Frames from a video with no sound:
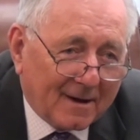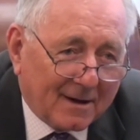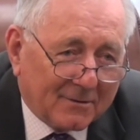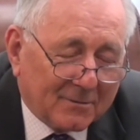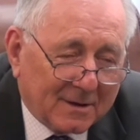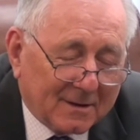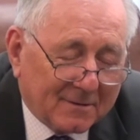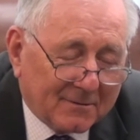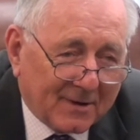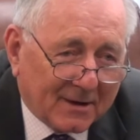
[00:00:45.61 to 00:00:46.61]
and we
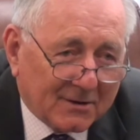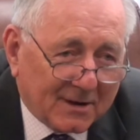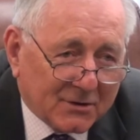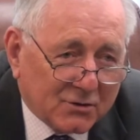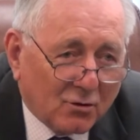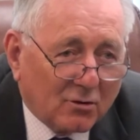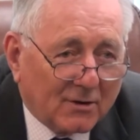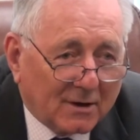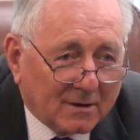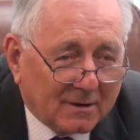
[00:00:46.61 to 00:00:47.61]
recognize your
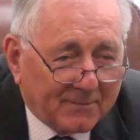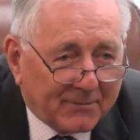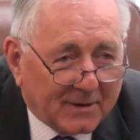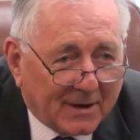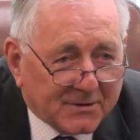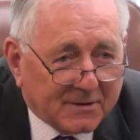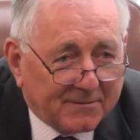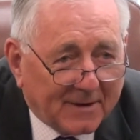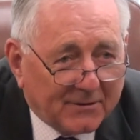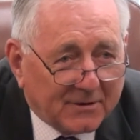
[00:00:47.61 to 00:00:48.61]
role as the
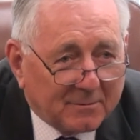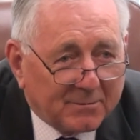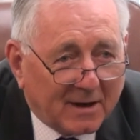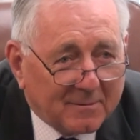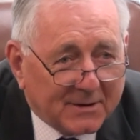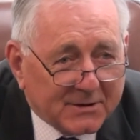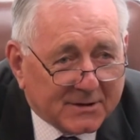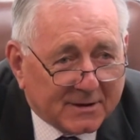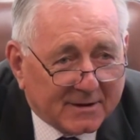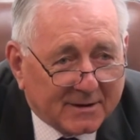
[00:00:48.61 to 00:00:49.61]
founding Prime
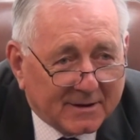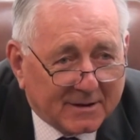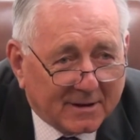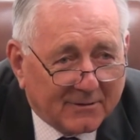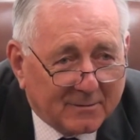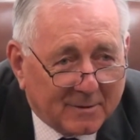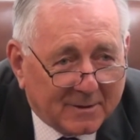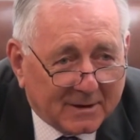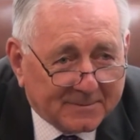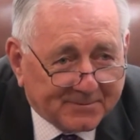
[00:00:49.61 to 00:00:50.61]
Minister of
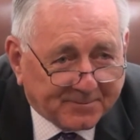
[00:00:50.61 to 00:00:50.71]
Namibia